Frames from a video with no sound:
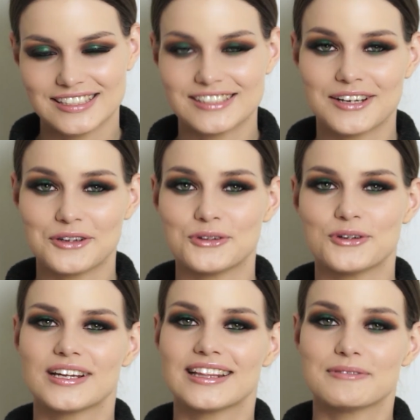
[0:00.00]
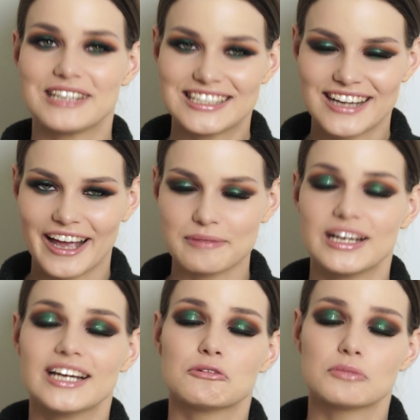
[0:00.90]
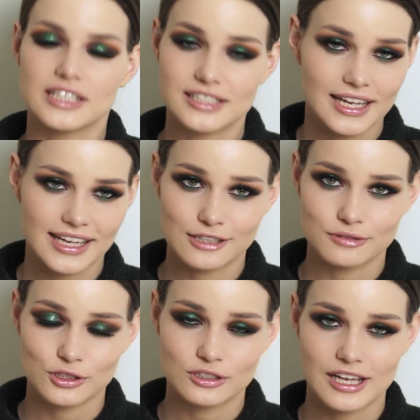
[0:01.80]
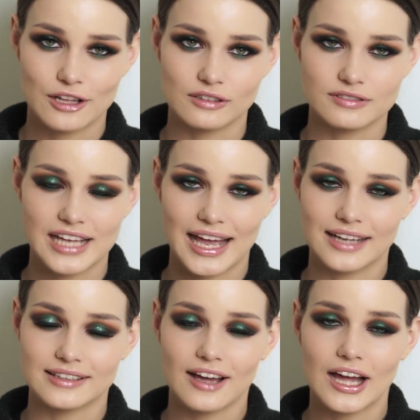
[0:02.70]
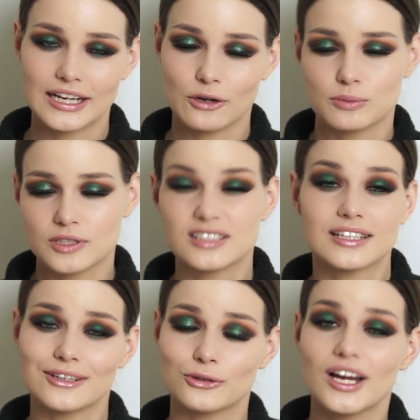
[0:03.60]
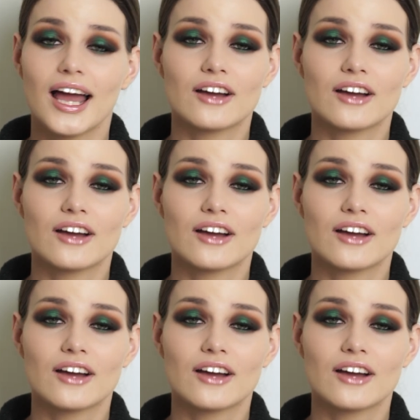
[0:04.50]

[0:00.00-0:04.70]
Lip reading: So in the meantime, please take care of yourselves, and I hope to see you